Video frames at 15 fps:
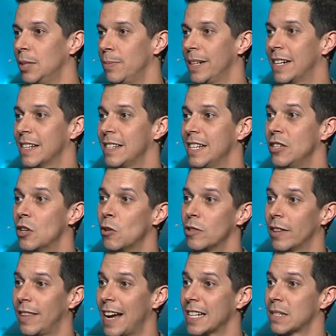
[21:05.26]
Because he knows
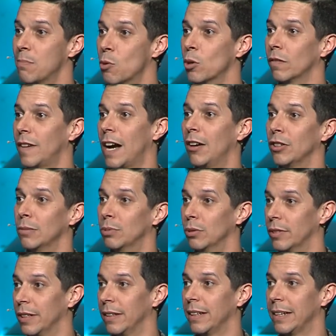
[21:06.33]
that that's more valuable
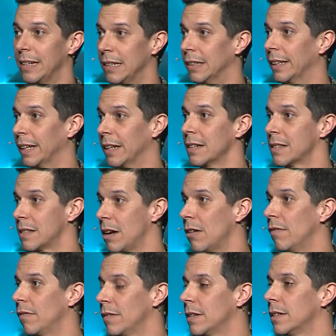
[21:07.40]
than the healing in
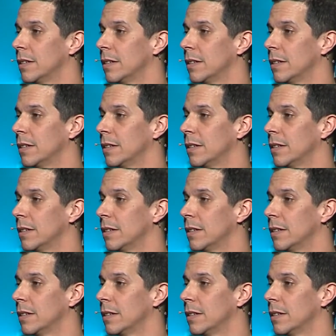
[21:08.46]
itself.